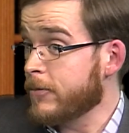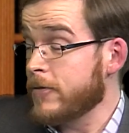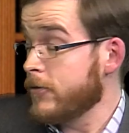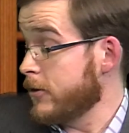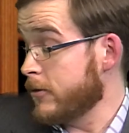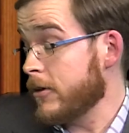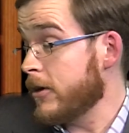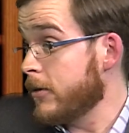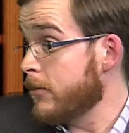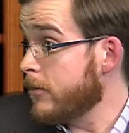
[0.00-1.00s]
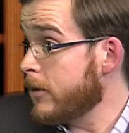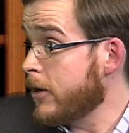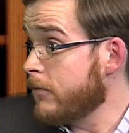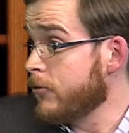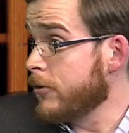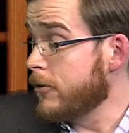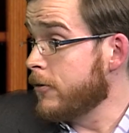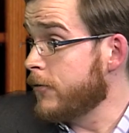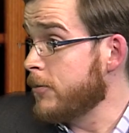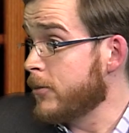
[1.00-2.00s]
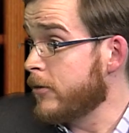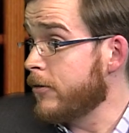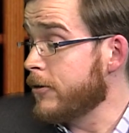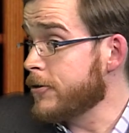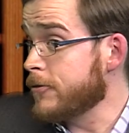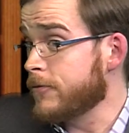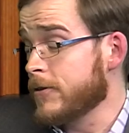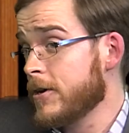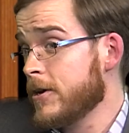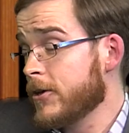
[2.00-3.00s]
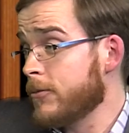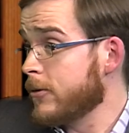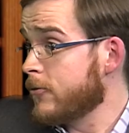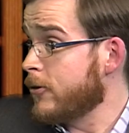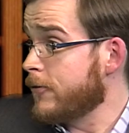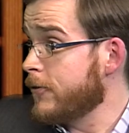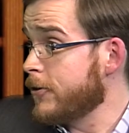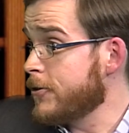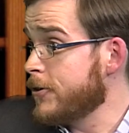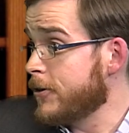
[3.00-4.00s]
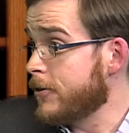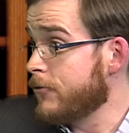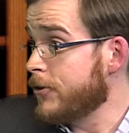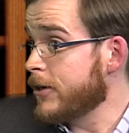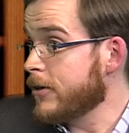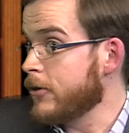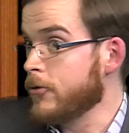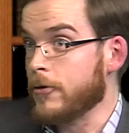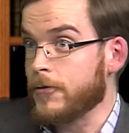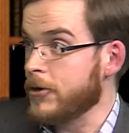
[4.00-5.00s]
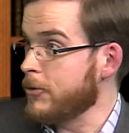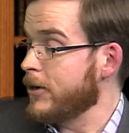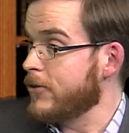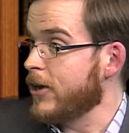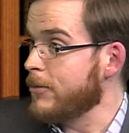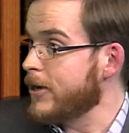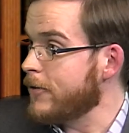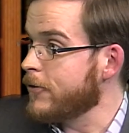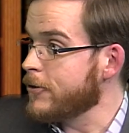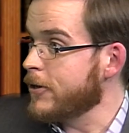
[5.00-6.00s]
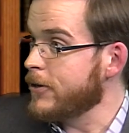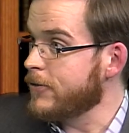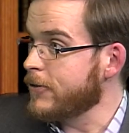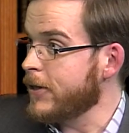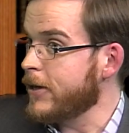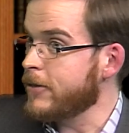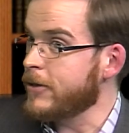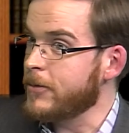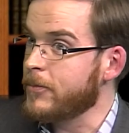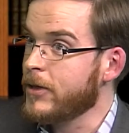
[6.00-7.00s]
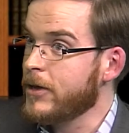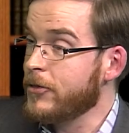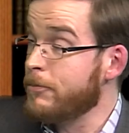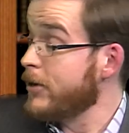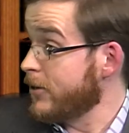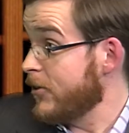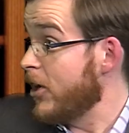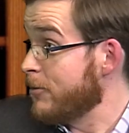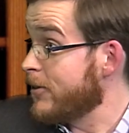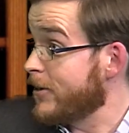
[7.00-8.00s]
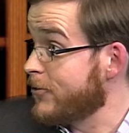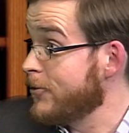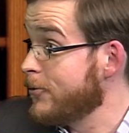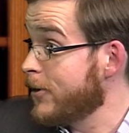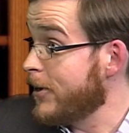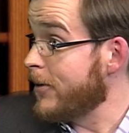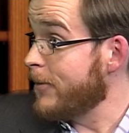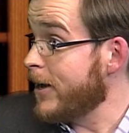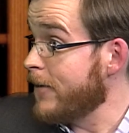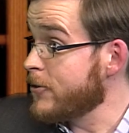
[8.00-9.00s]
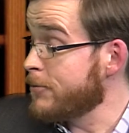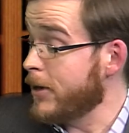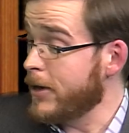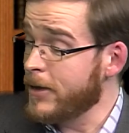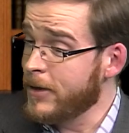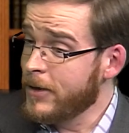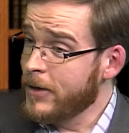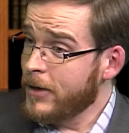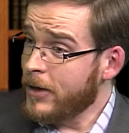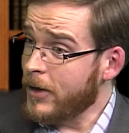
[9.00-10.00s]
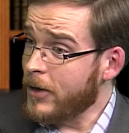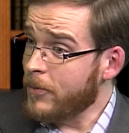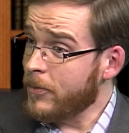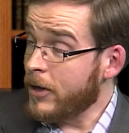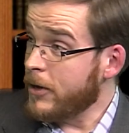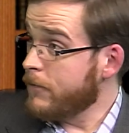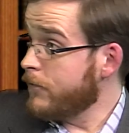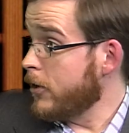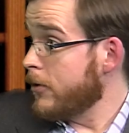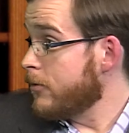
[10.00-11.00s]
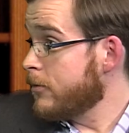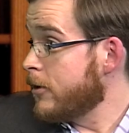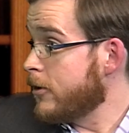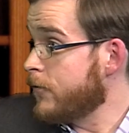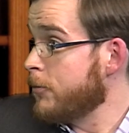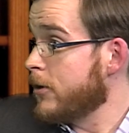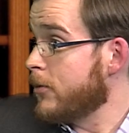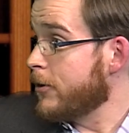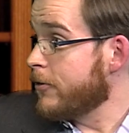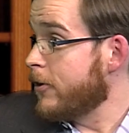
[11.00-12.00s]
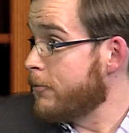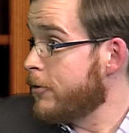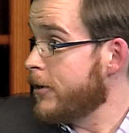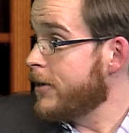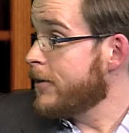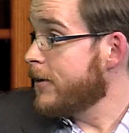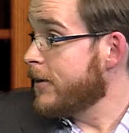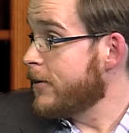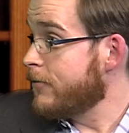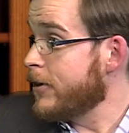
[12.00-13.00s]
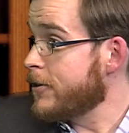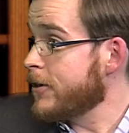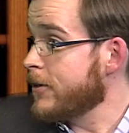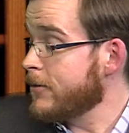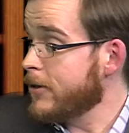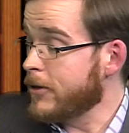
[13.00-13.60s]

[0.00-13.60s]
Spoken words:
given that I run a law firm and we're only sort of coming up to our first year running, an awful lot of my time and effort has gone into that. The bit of time that I do have spare, I follow Formula One Grand Prix racing,